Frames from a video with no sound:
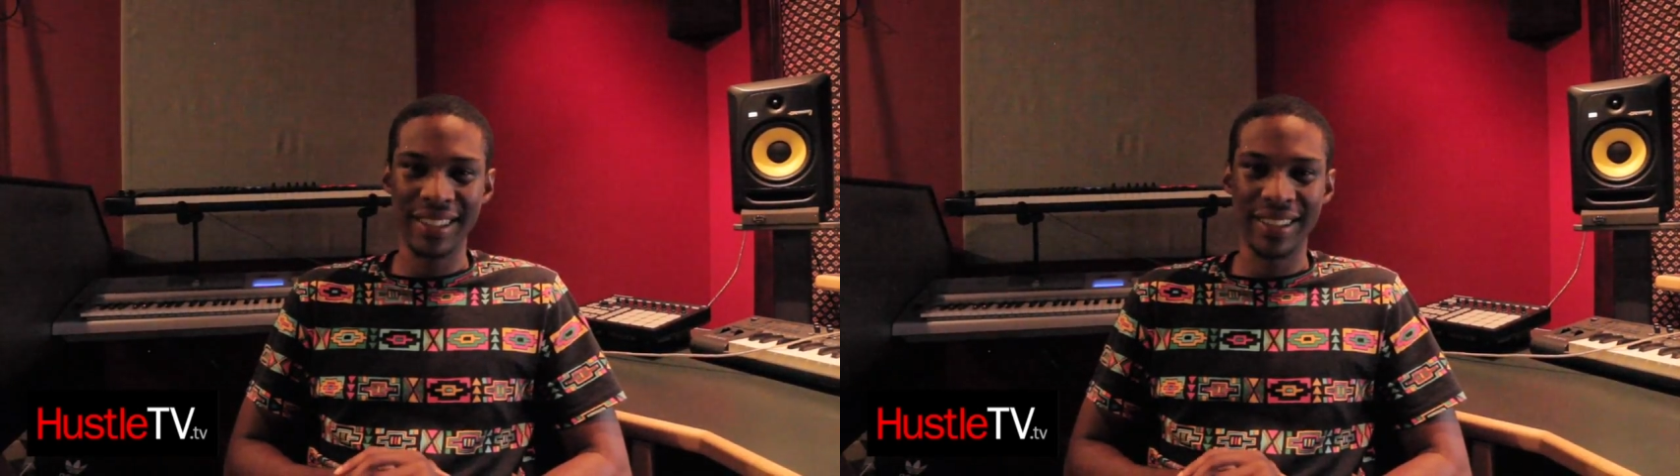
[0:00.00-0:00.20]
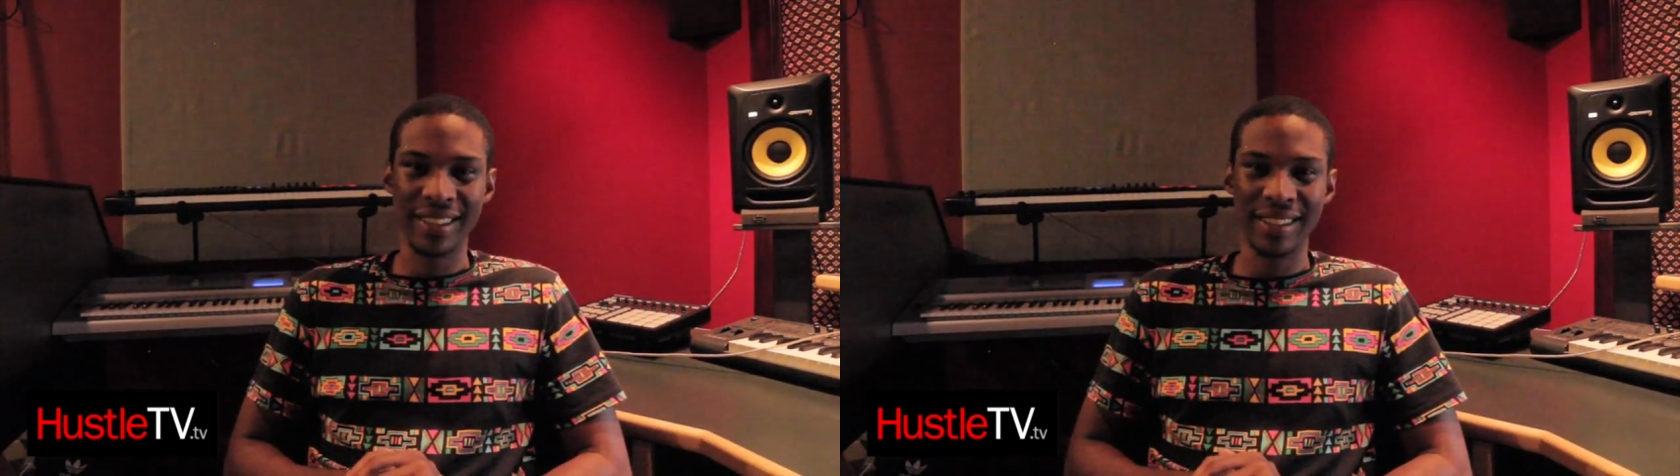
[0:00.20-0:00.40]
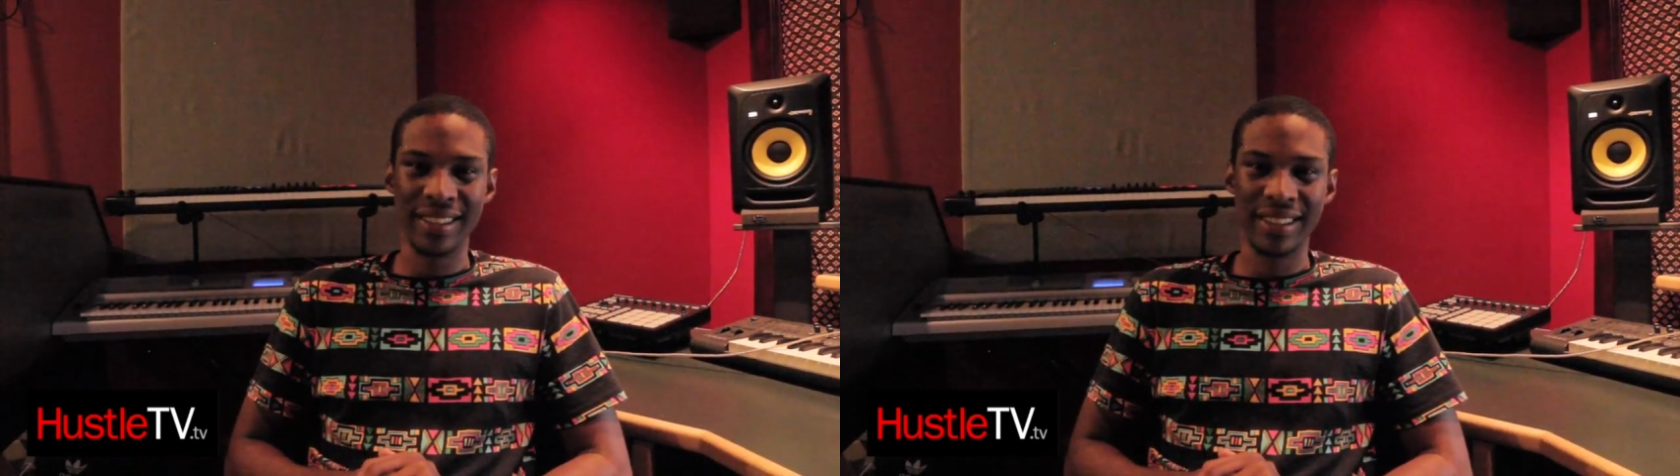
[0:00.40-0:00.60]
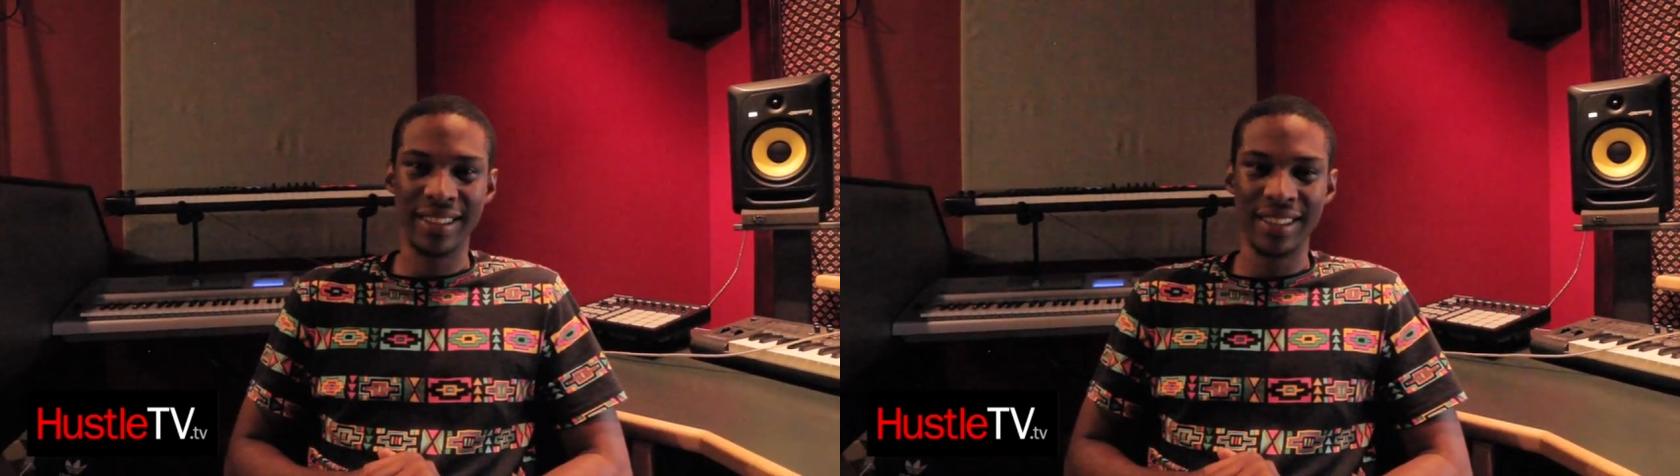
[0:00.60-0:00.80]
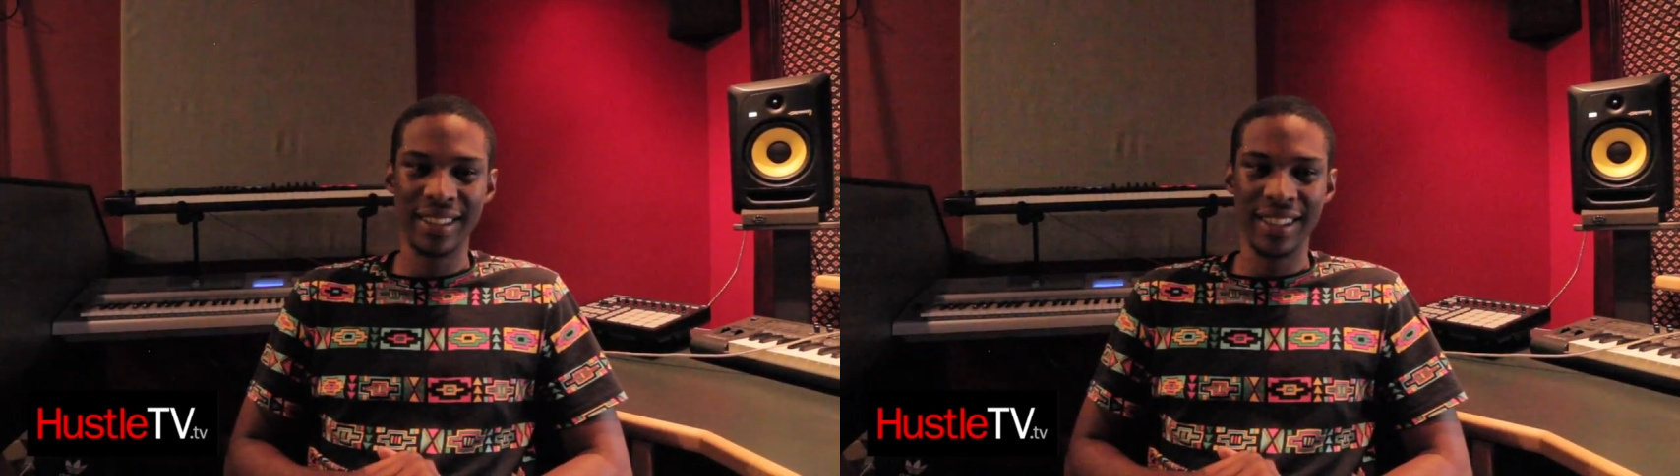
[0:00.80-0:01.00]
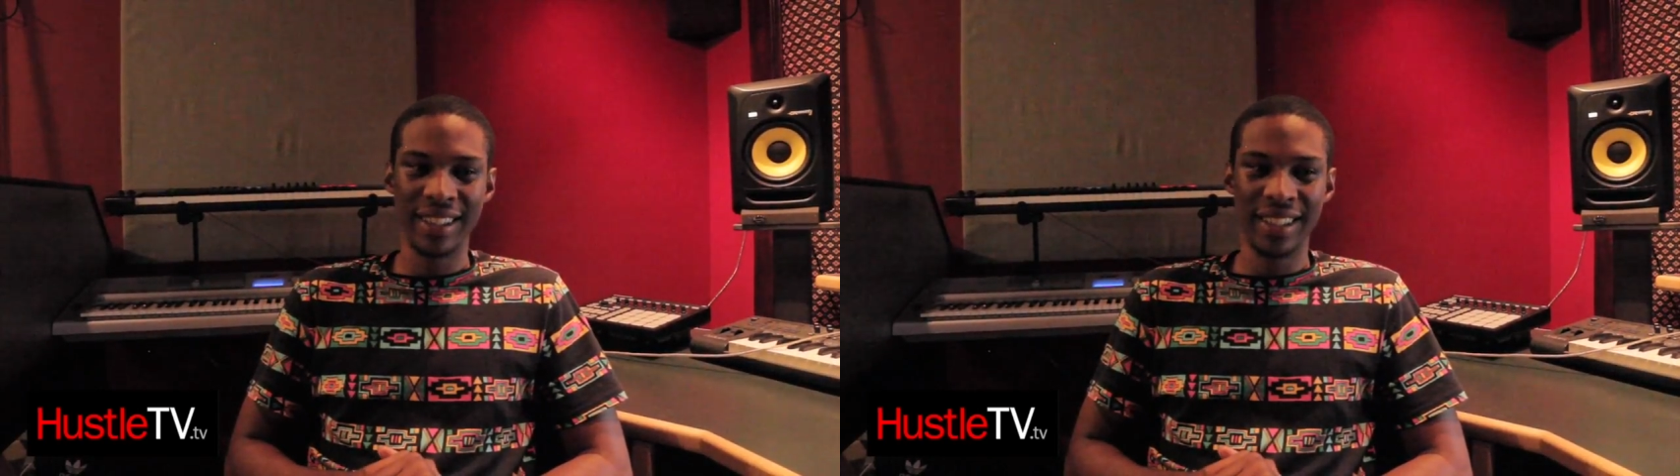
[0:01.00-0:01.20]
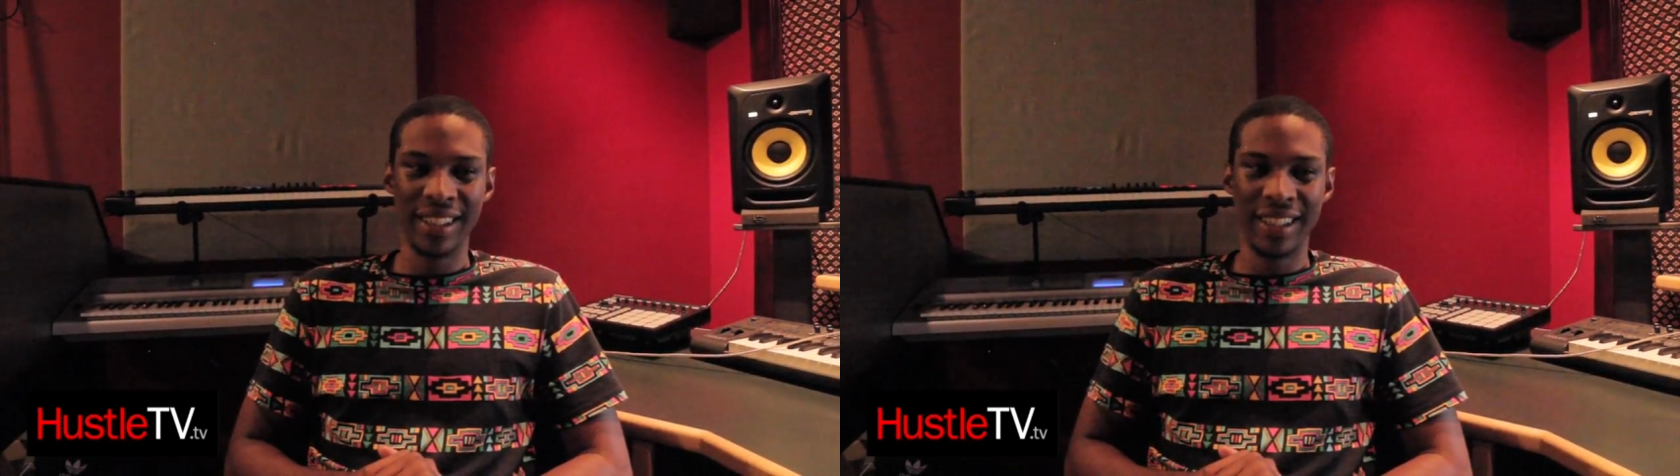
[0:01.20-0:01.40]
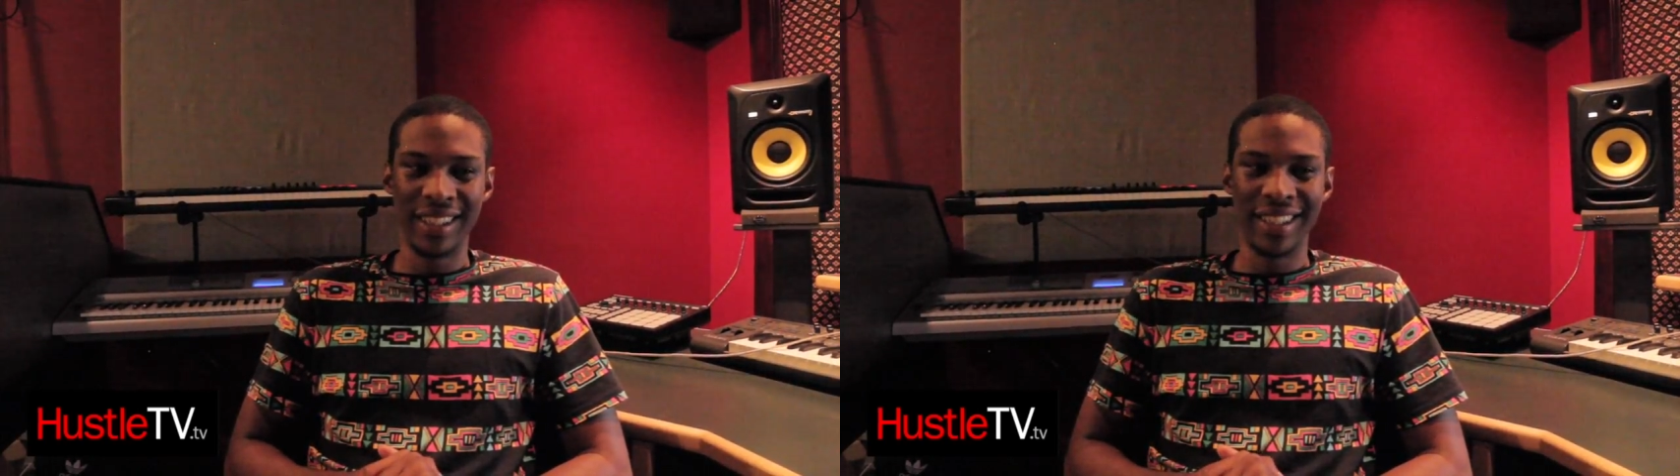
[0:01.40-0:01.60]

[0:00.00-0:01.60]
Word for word: you saying thanks to, and why?